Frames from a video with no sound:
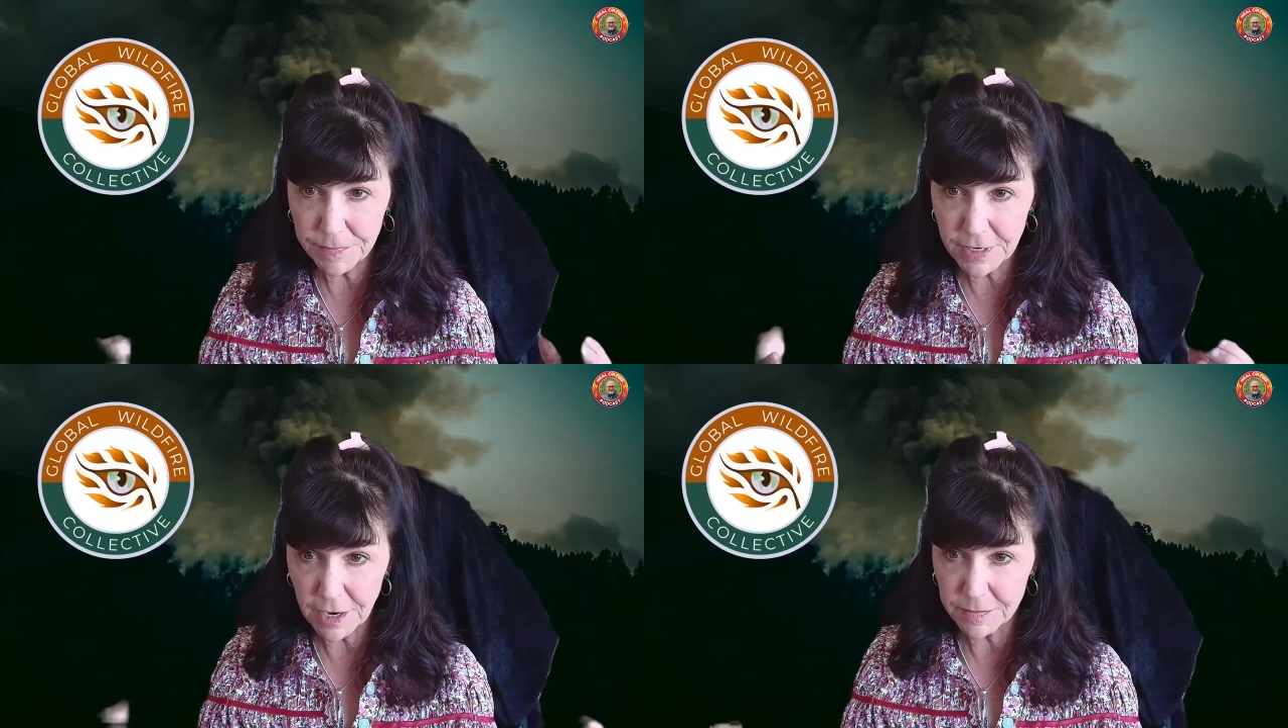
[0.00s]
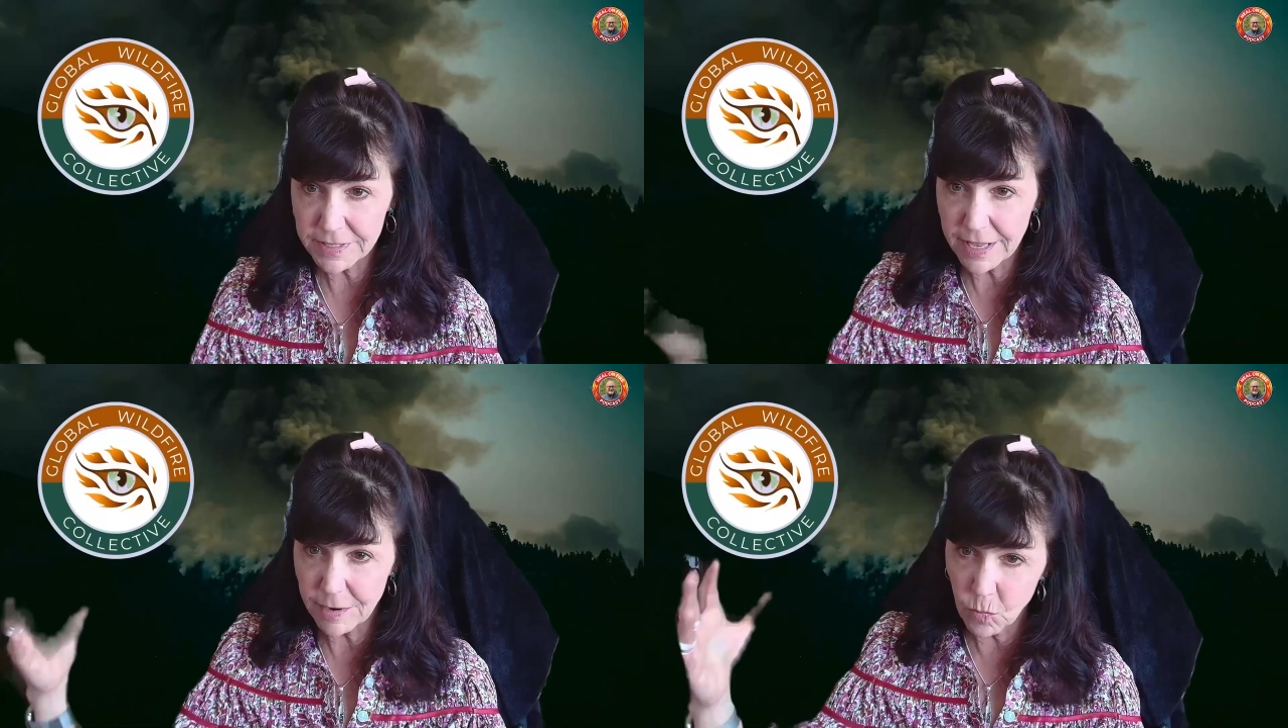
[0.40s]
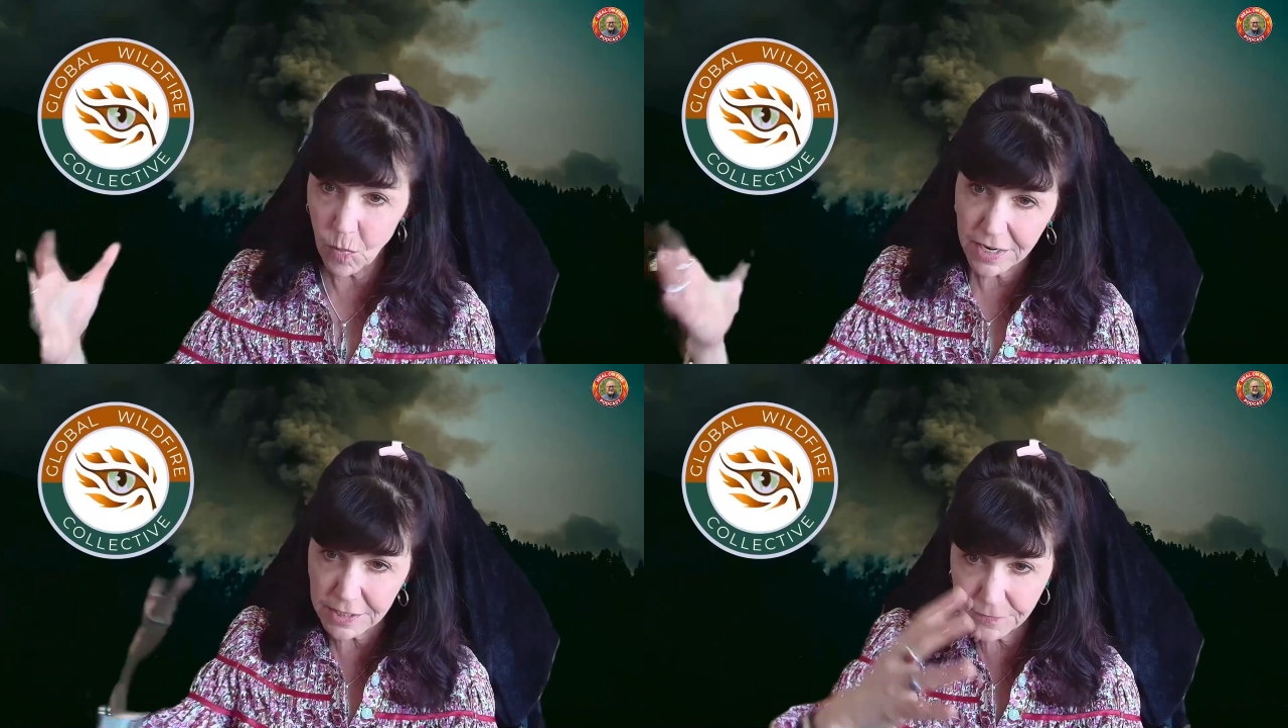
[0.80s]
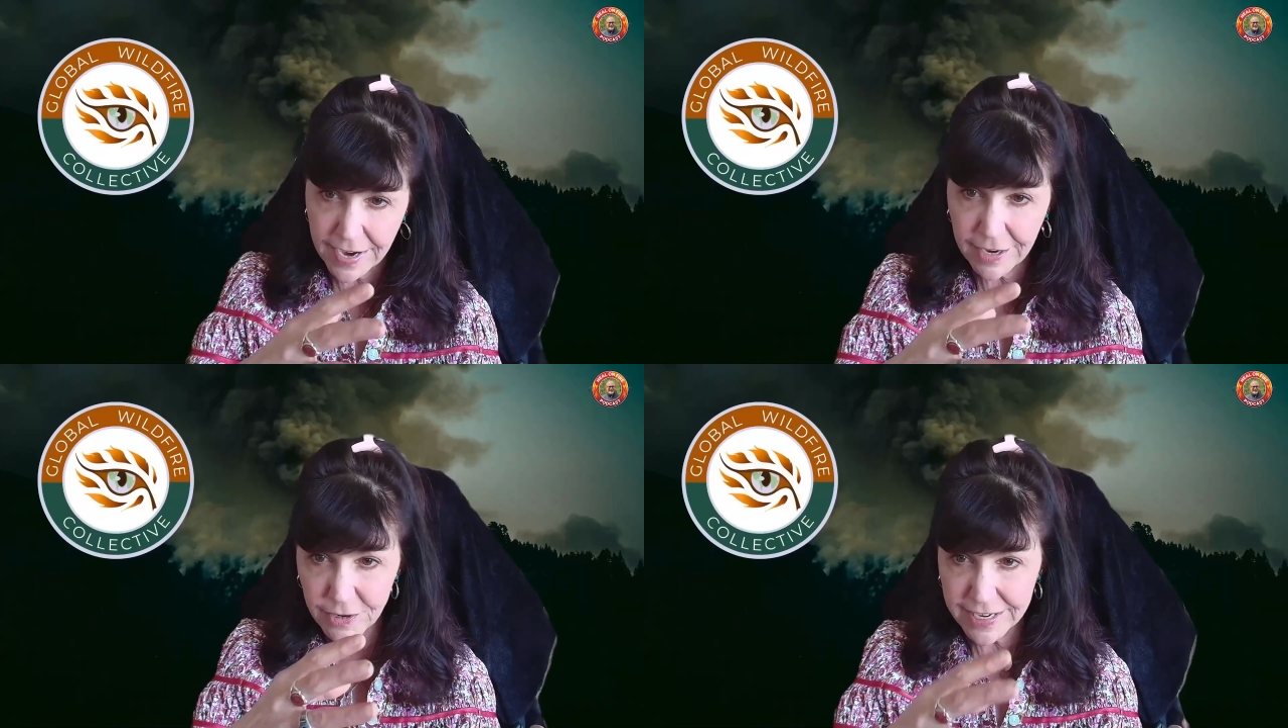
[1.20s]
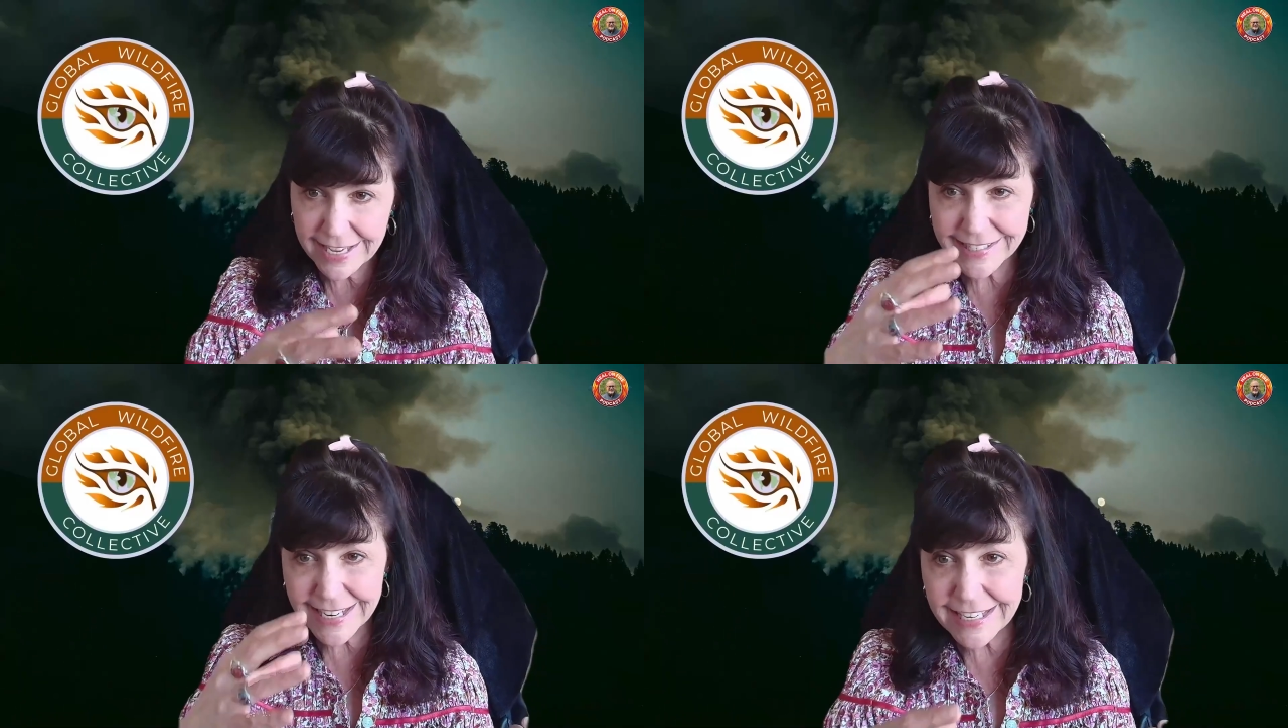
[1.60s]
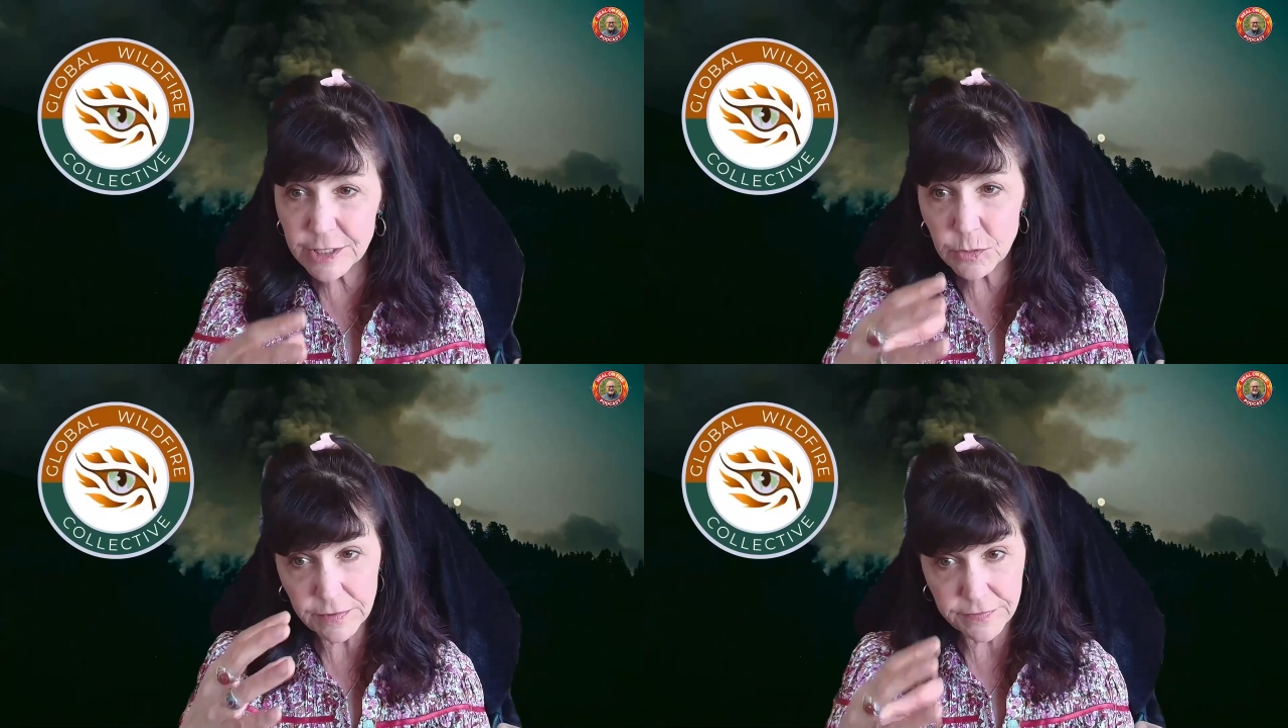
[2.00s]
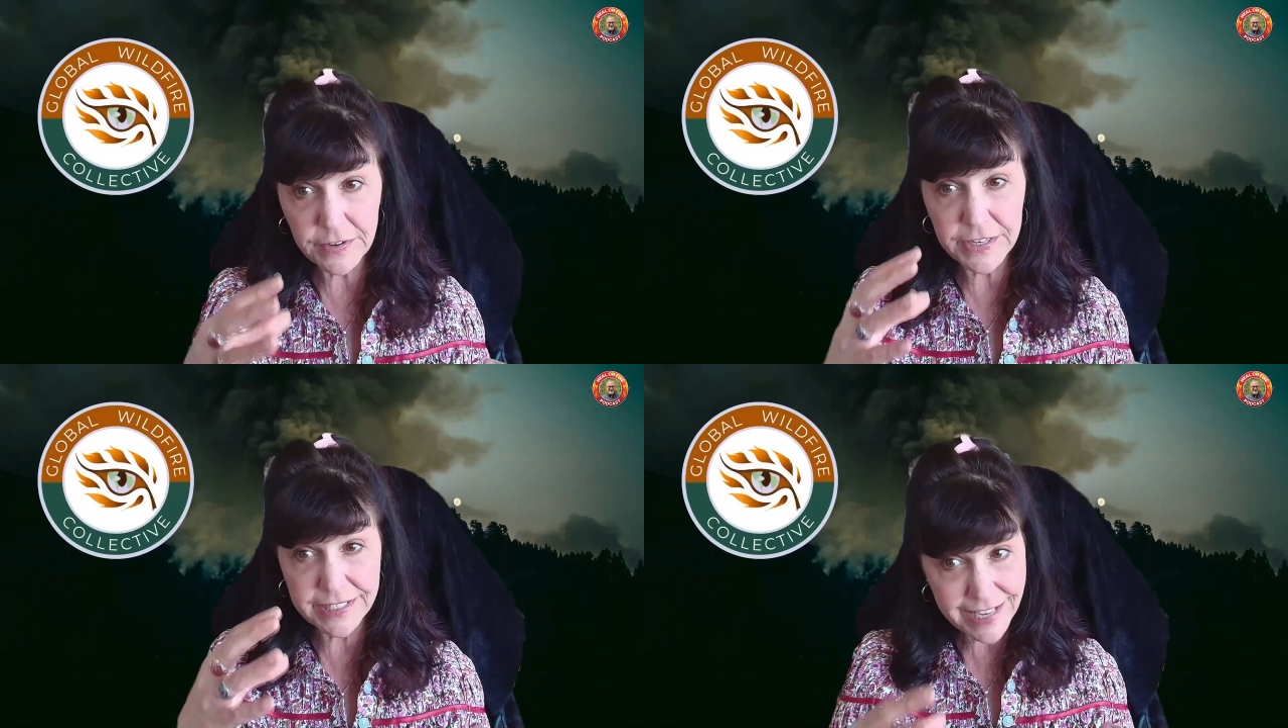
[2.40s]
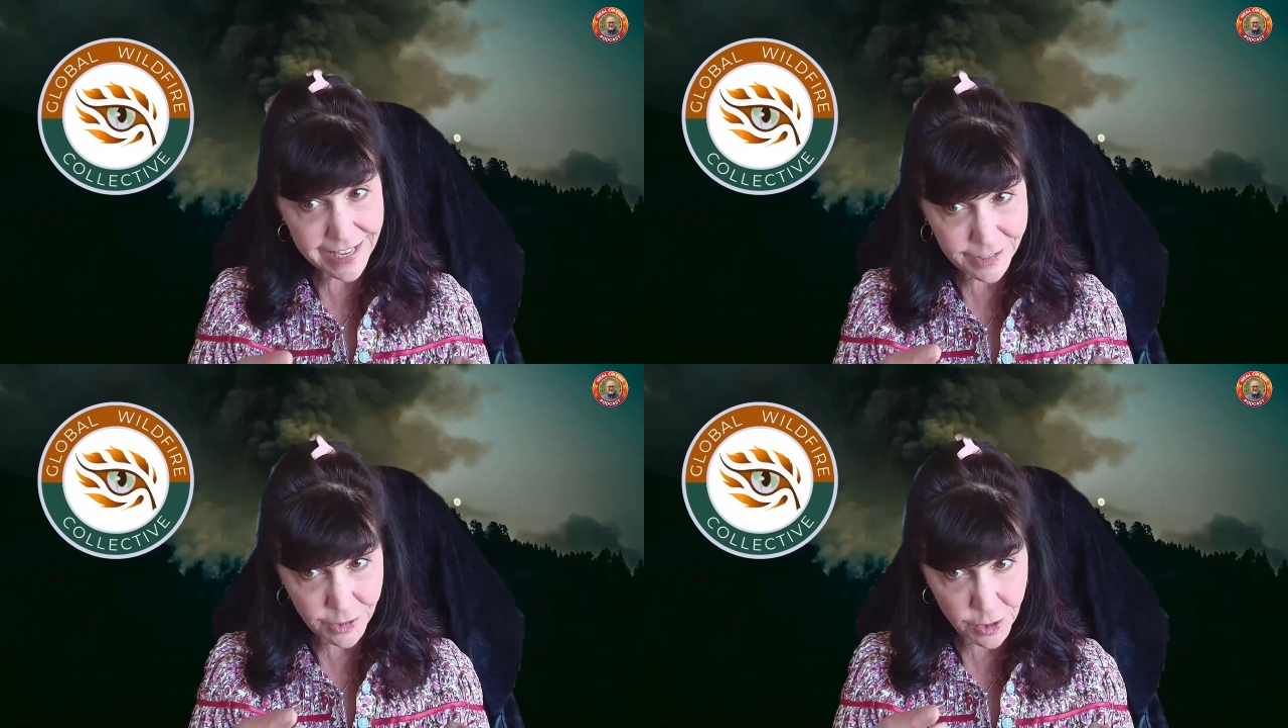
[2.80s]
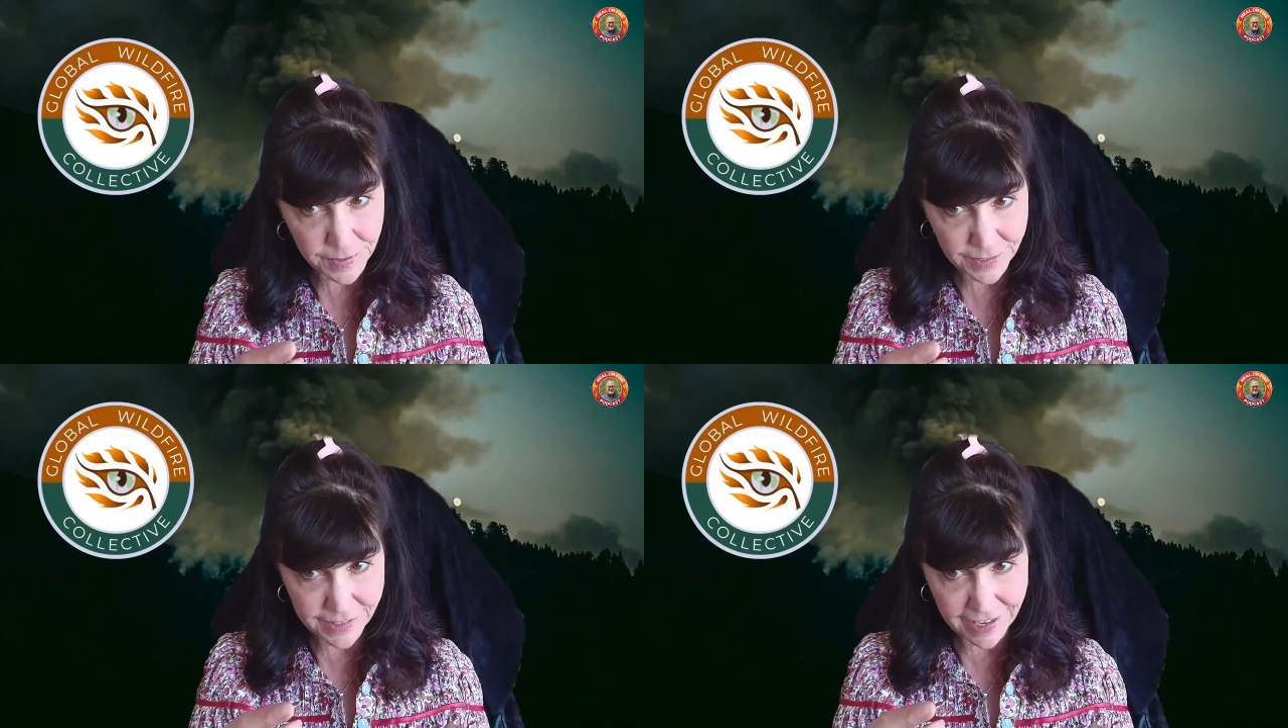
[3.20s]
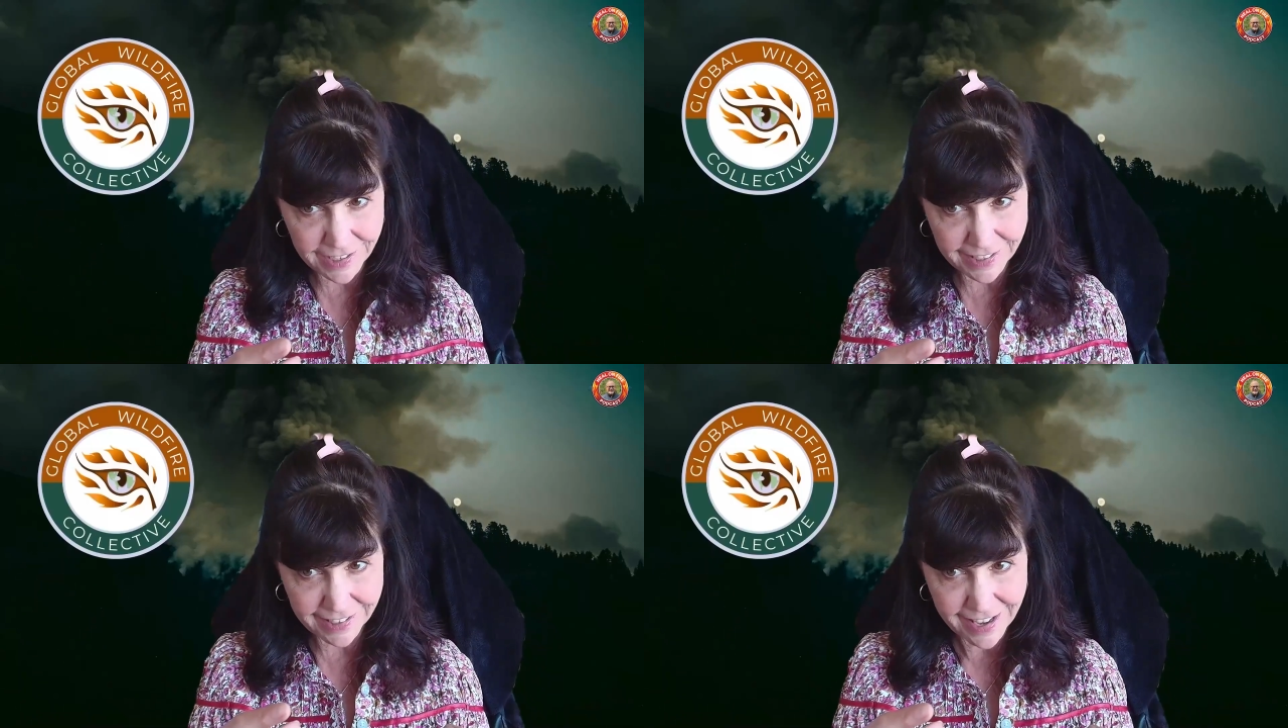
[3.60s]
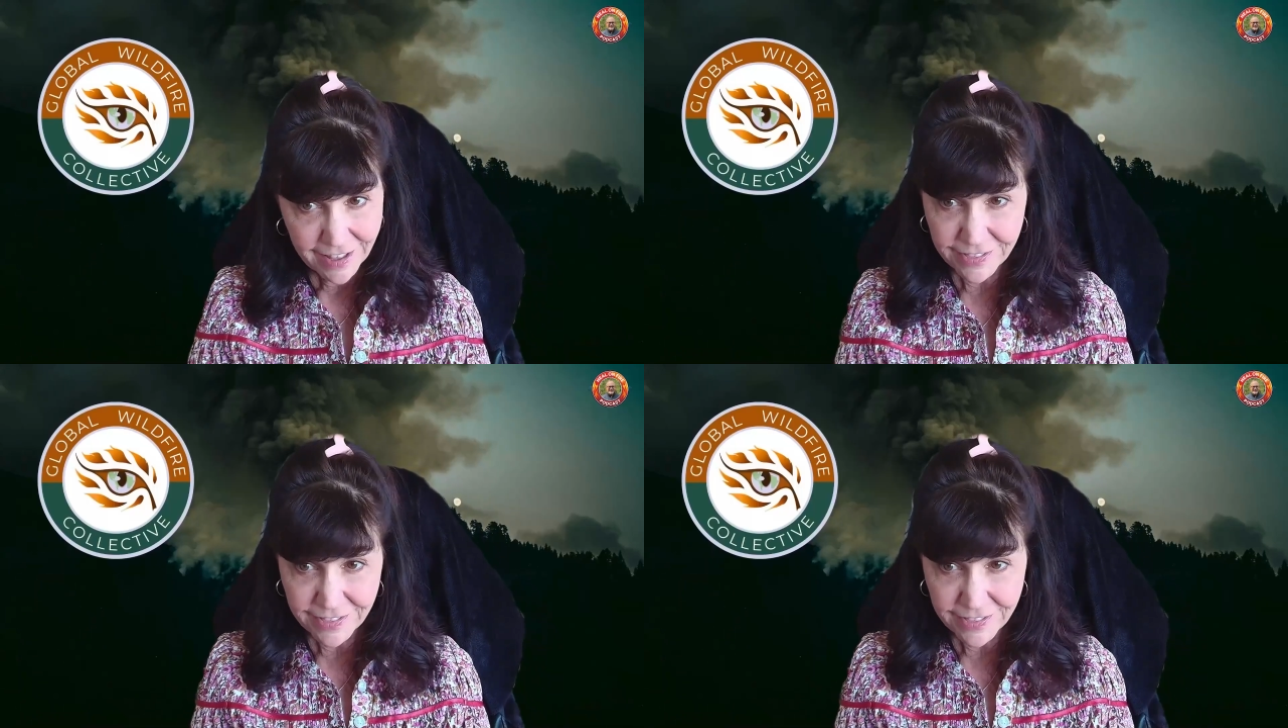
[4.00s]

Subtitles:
becomes that once fire gets into a very dense urban setting,